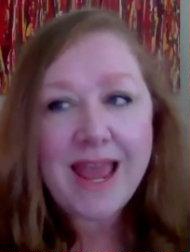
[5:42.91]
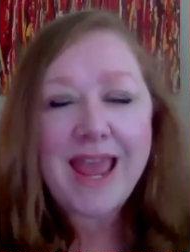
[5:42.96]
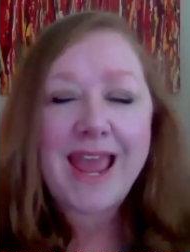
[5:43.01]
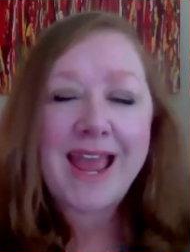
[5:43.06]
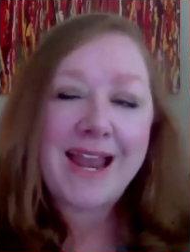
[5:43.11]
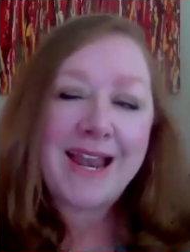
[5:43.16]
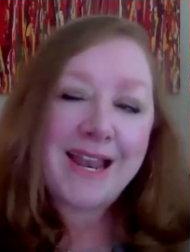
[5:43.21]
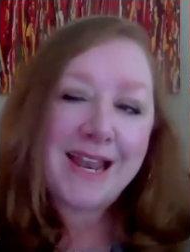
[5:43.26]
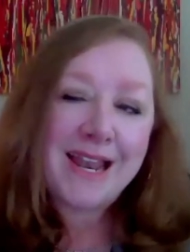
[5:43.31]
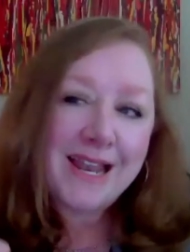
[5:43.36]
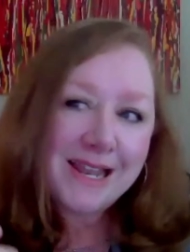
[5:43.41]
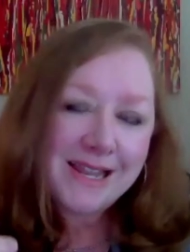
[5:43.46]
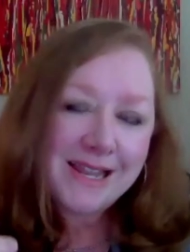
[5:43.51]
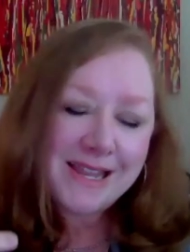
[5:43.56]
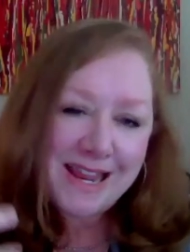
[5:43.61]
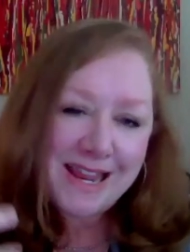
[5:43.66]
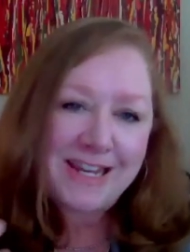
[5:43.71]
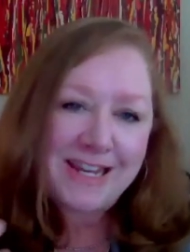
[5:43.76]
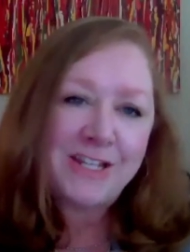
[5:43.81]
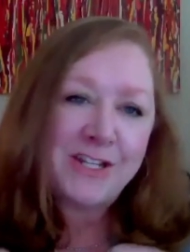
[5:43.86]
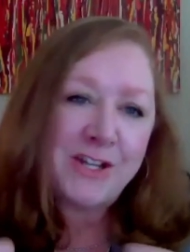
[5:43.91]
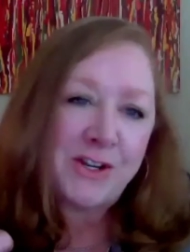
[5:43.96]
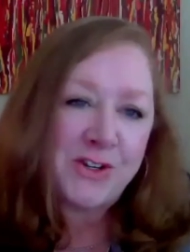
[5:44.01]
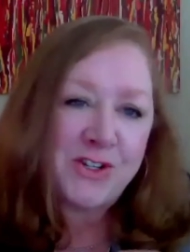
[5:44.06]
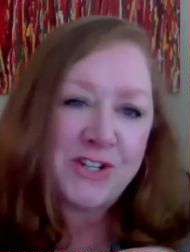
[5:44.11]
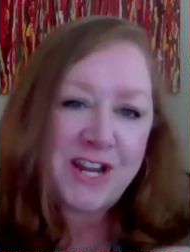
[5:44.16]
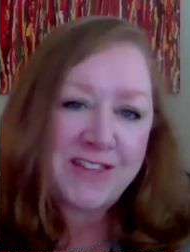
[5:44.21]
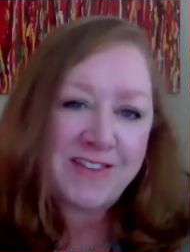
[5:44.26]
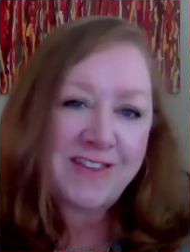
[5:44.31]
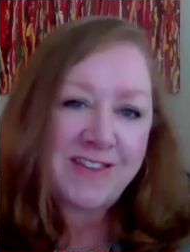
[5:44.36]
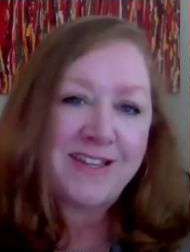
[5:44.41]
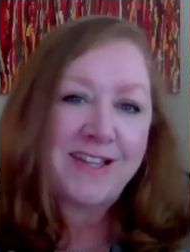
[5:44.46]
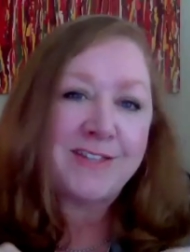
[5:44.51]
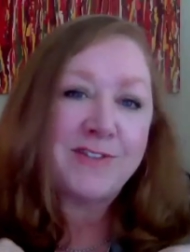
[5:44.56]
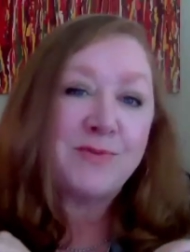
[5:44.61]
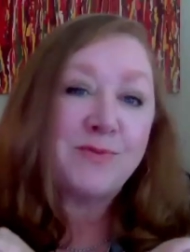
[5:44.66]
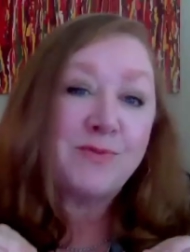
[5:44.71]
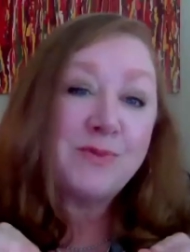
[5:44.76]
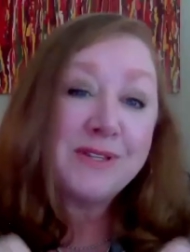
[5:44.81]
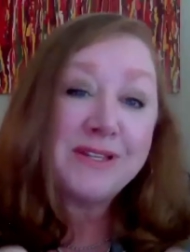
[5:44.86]
And they need to understand that
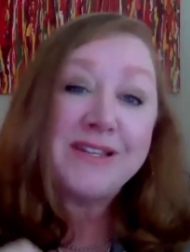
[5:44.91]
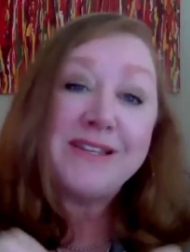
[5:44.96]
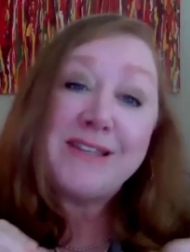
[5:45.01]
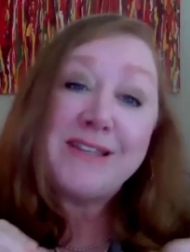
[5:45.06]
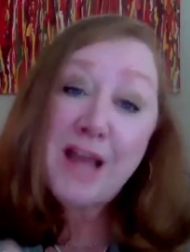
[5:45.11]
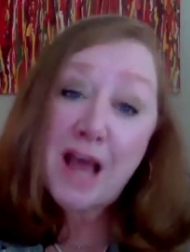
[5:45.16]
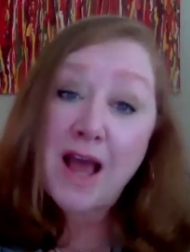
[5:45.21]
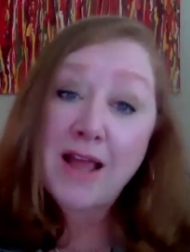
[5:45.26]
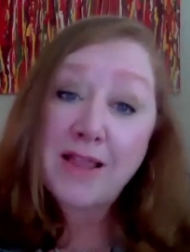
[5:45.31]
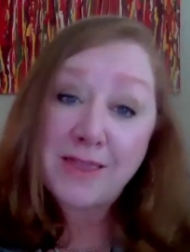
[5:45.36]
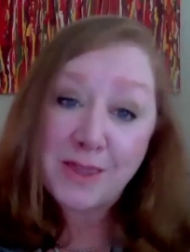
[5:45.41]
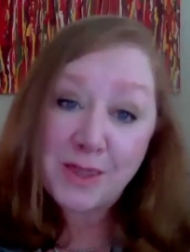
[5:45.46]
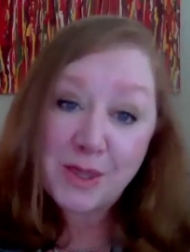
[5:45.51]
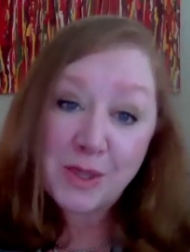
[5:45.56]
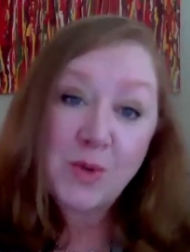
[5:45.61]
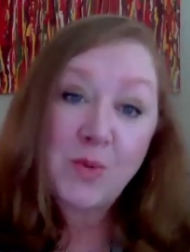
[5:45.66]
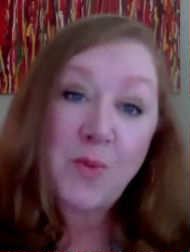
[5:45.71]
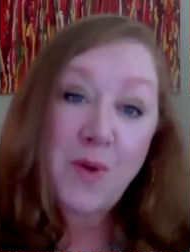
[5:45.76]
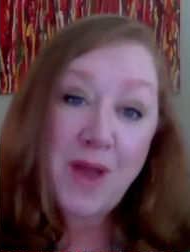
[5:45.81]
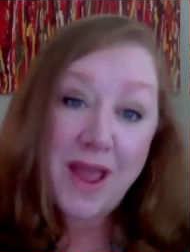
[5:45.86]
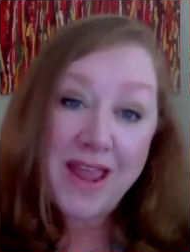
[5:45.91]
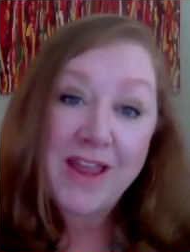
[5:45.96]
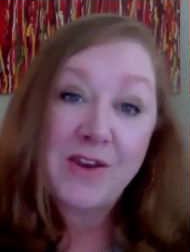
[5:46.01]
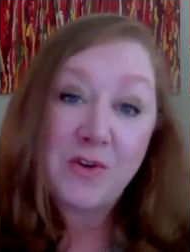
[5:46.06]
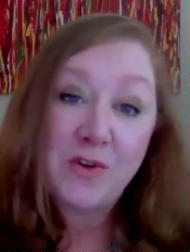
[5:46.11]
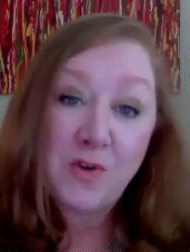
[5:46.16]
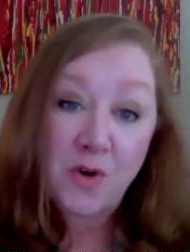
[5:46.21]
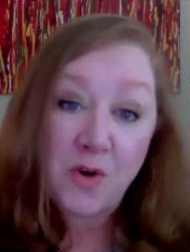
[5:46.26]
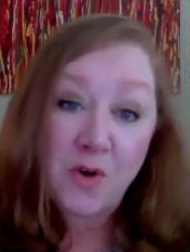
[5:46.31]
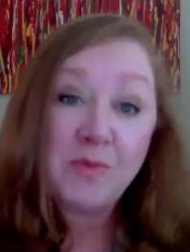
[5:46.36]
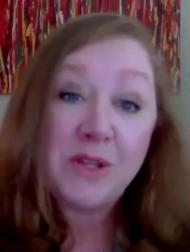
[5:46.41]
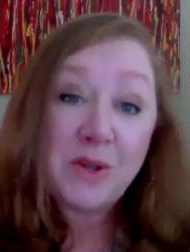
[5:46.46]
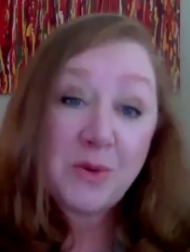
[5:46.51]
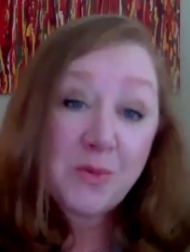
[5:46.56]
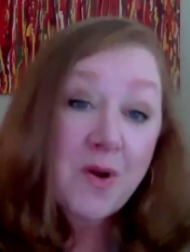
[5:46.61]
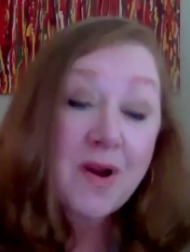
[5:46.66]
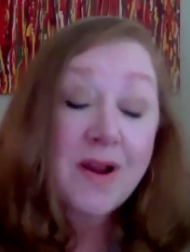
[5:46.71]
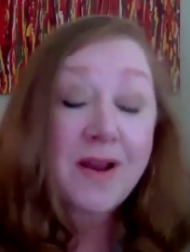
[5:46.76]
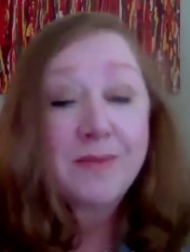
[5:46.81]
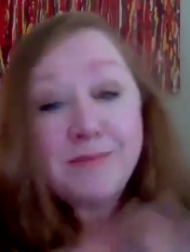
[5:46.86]
that's really not the way it normally
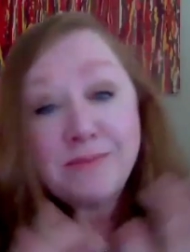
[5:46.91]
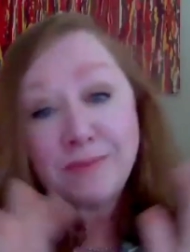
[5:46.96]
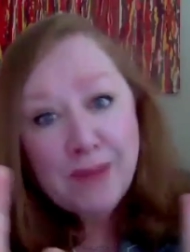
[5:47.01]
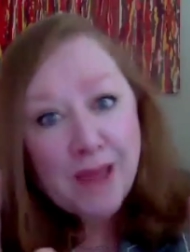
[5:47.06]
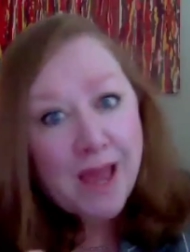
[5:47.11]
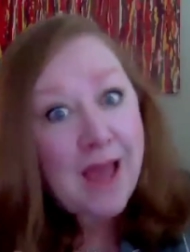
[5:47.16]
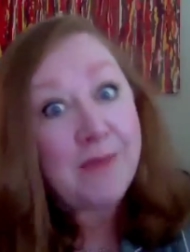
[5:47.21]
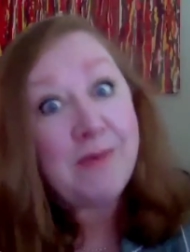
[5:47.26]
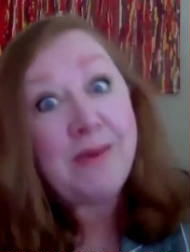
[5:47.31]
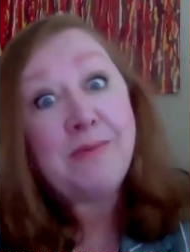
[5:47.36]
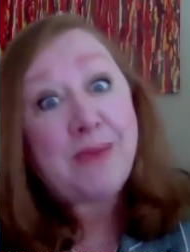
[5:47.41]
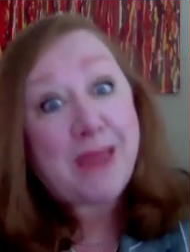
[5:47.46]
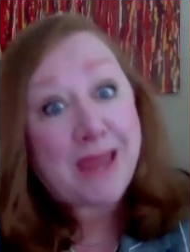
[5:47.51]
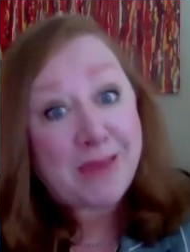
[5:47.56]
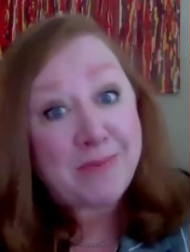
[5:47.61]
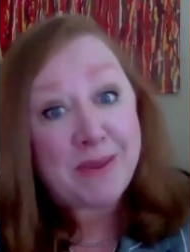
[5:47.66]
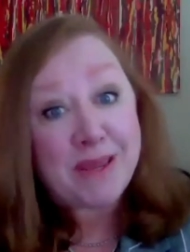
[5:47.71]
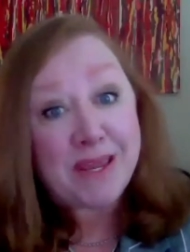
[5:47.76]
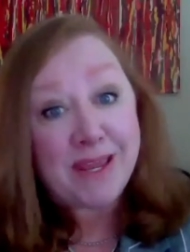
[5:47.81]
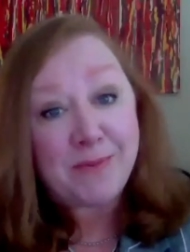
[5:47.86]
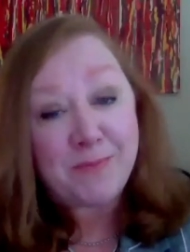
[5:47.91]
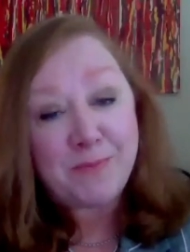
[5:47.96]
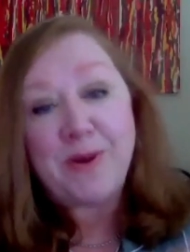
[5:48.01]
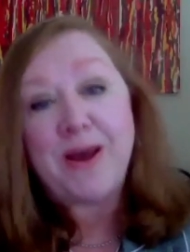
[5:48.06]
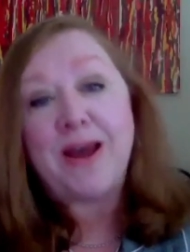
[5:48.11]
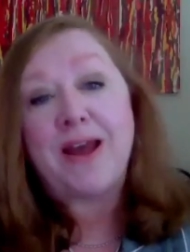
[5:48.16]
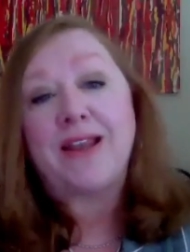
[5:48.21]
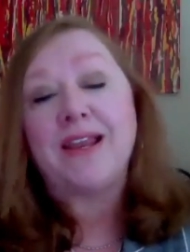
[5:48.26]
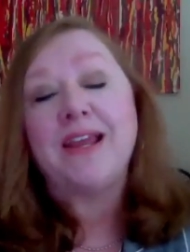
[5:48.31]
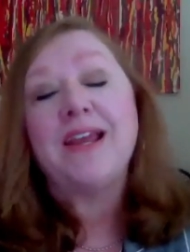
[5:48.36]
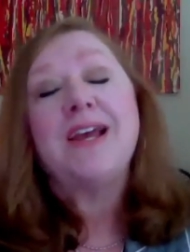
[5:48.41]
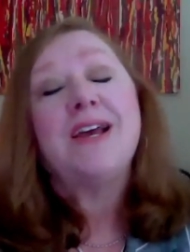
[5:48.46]
works. I mean, maybe, but